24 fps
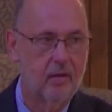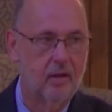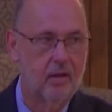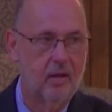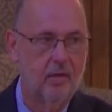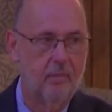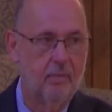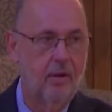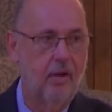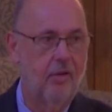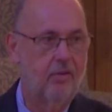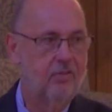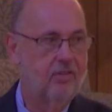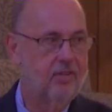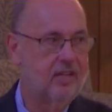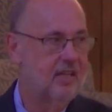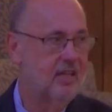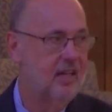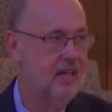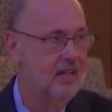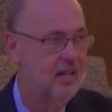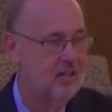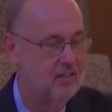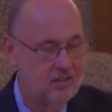Paul said
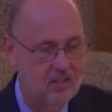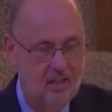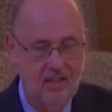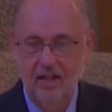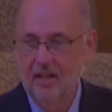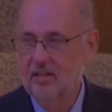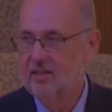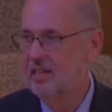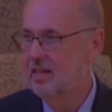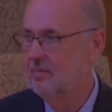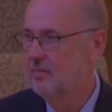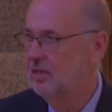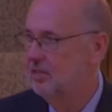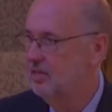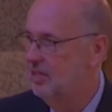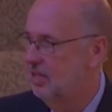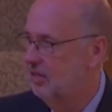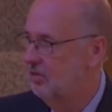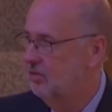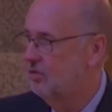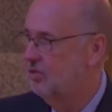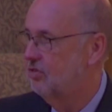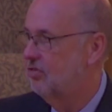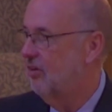to young Timothy,
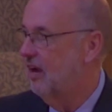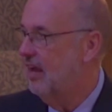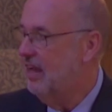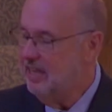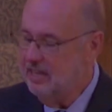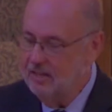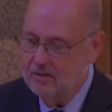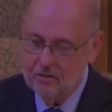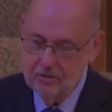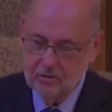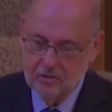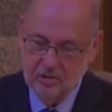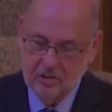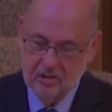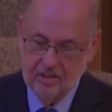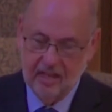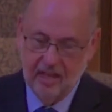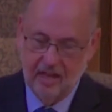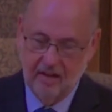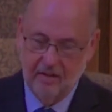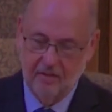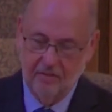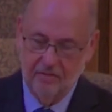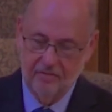train
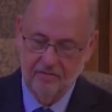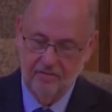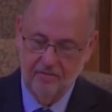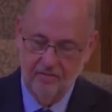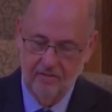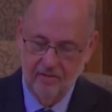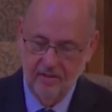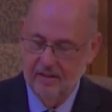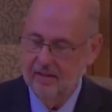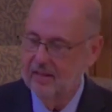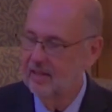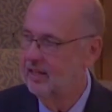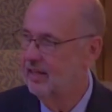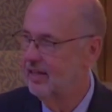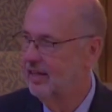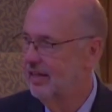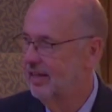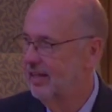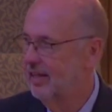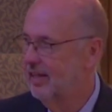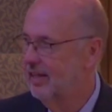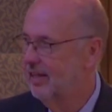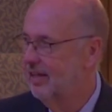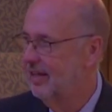yourself
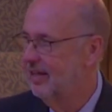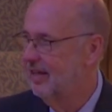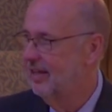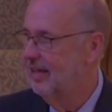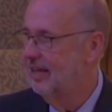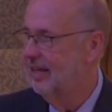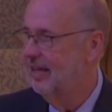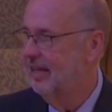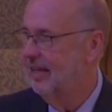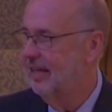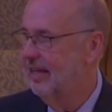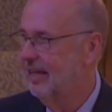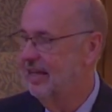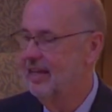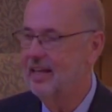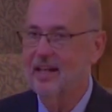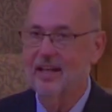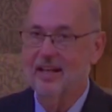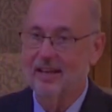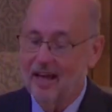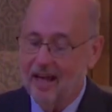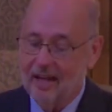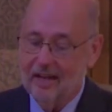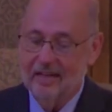in
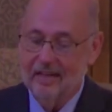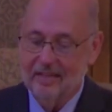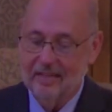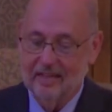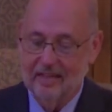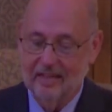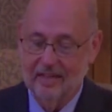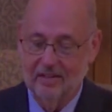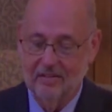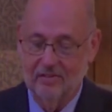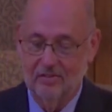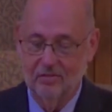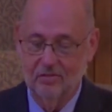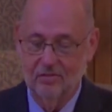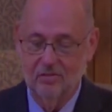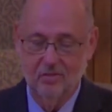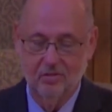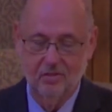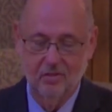godliness.